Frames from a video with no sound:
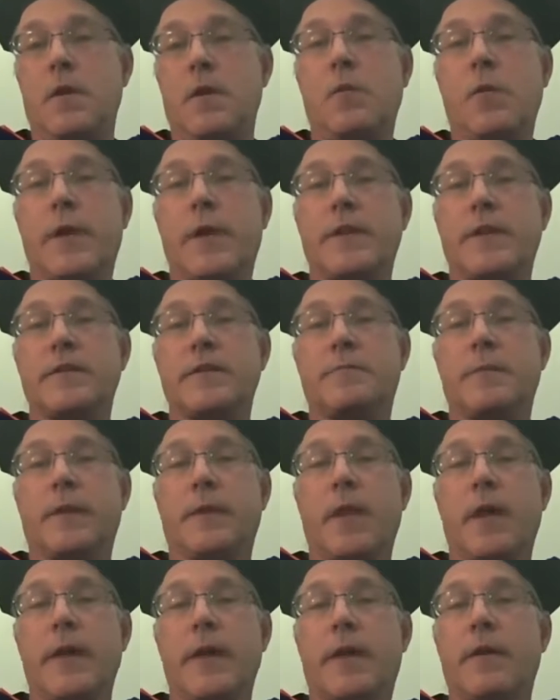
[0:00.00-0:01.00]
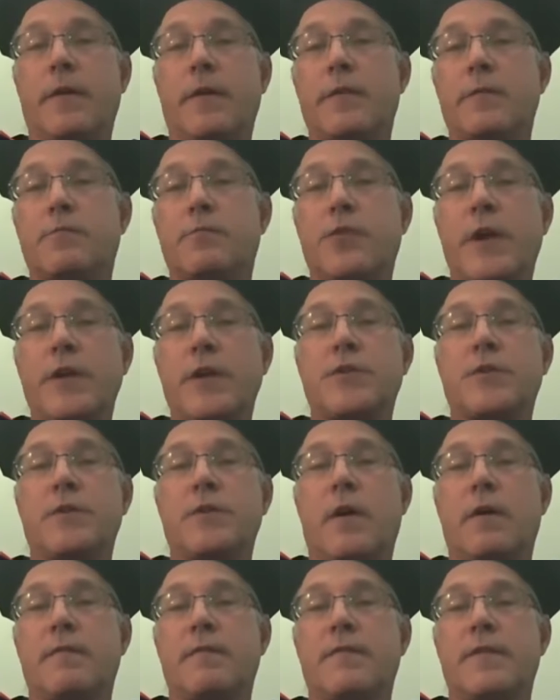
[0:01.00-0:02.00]
what it has been like under the pressure
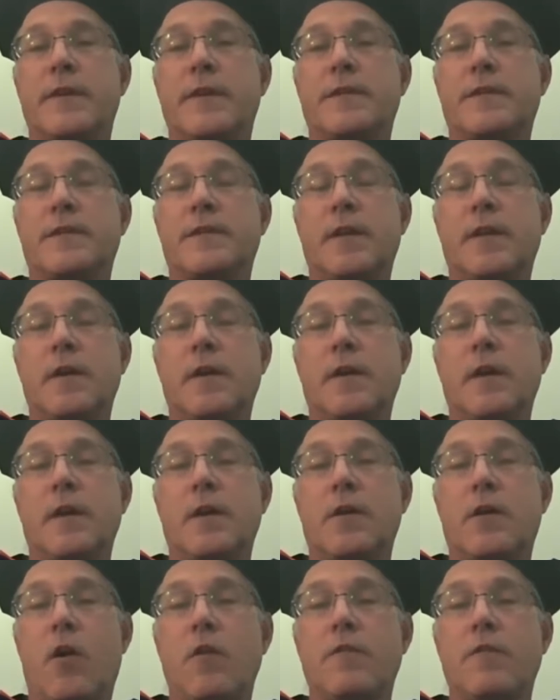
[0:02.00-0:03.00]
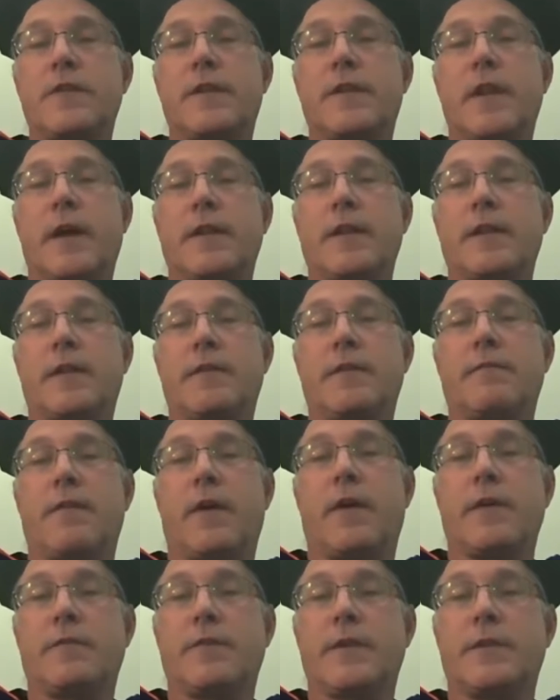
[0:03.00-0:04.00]
of this COVID 19
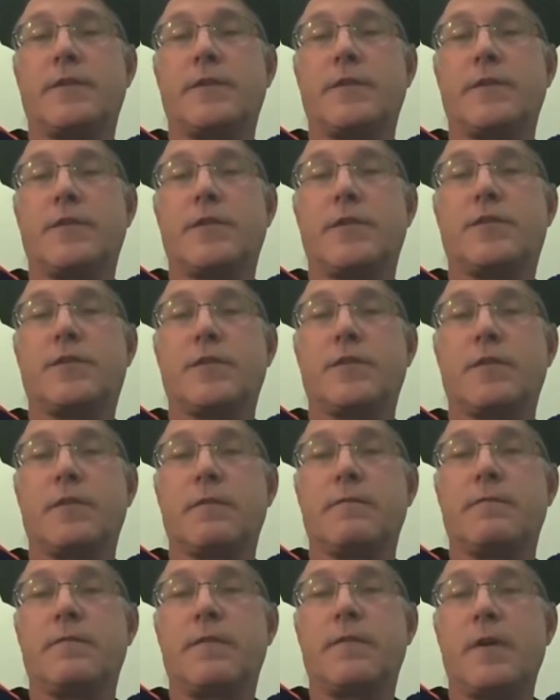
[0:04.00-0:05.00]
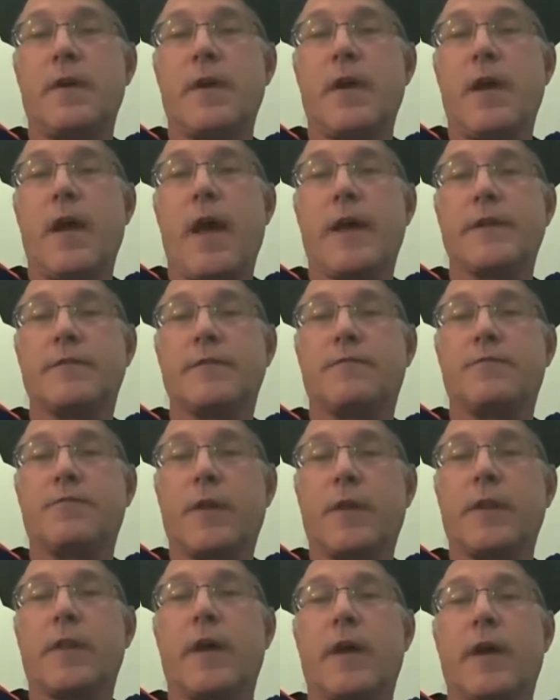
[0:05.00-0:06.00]
virus to serve as a
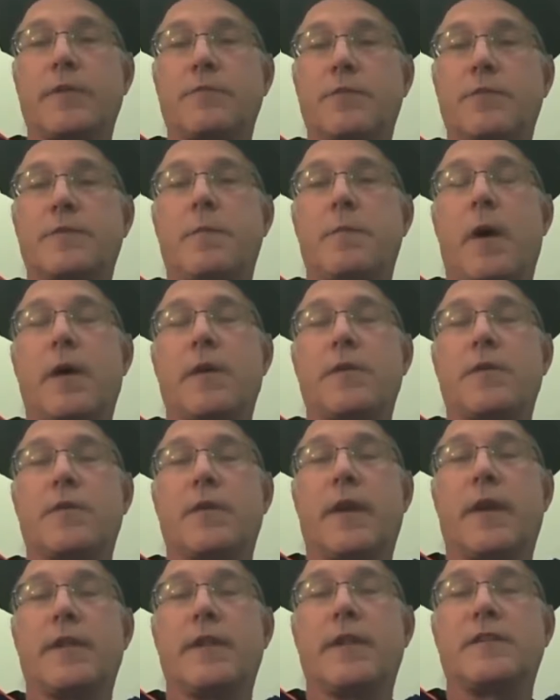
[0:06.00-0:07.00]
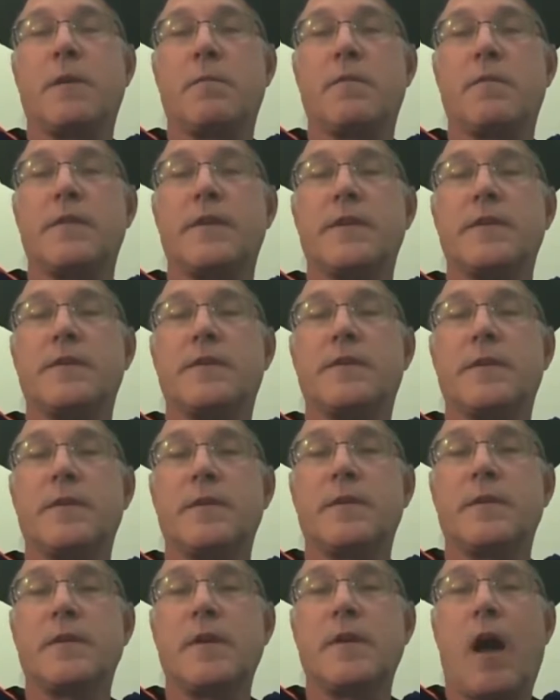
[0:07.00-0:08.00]
frontline responder in some of these
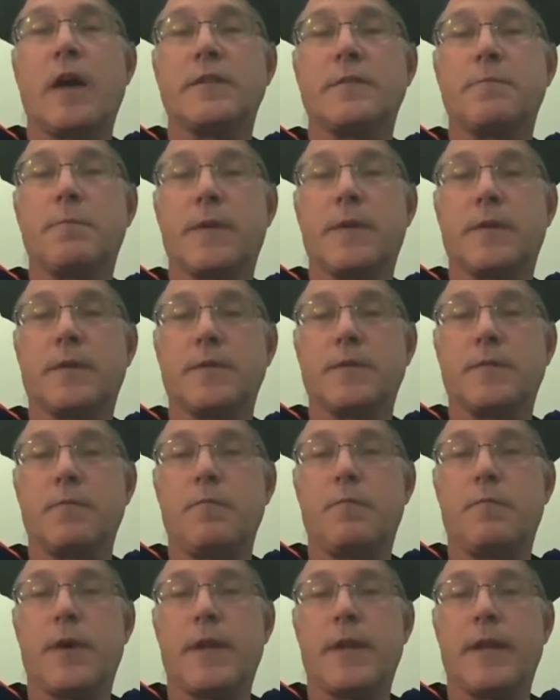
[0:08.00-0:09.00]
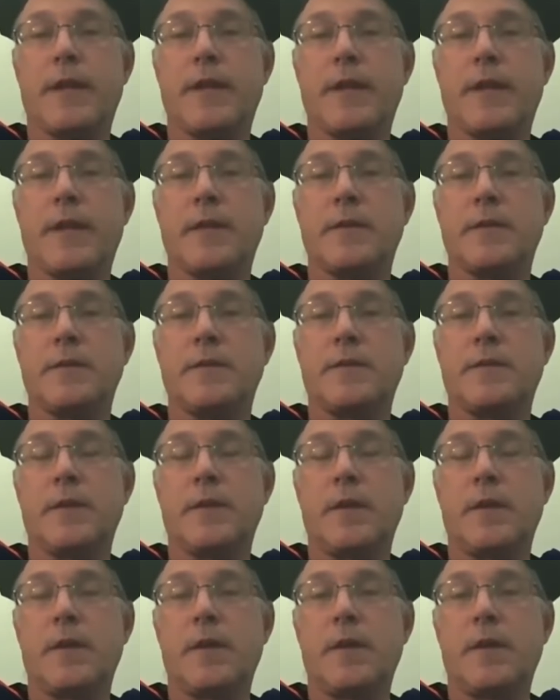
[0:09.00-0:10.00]
hospitals. But it is
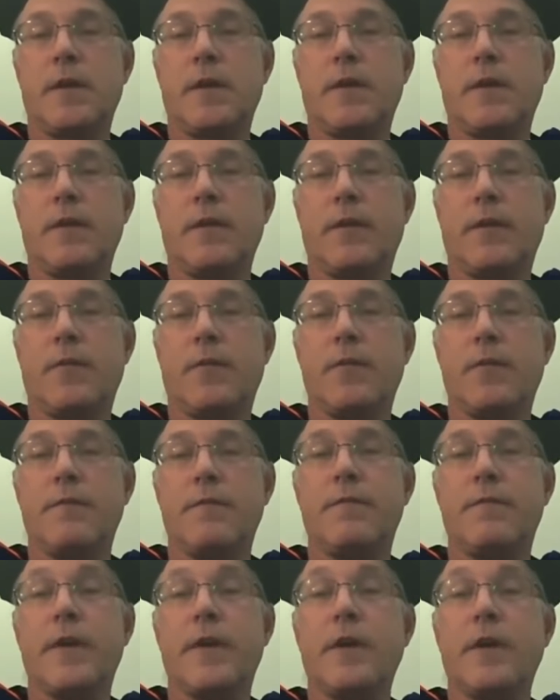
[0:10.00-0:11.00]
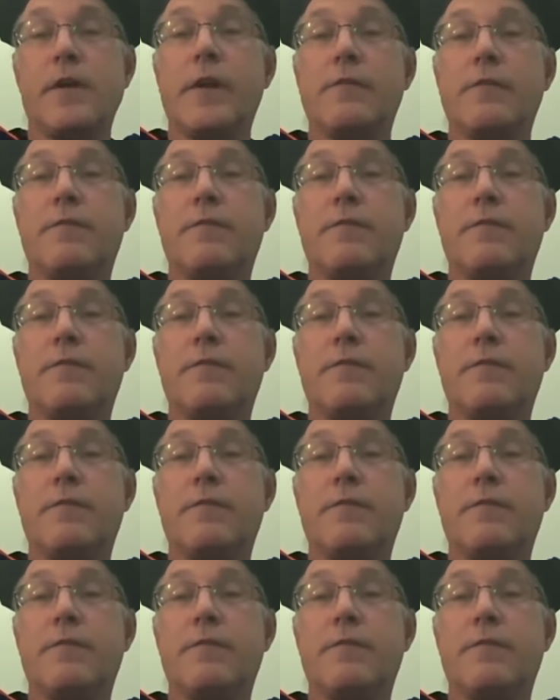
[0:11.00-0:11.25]
you know, the very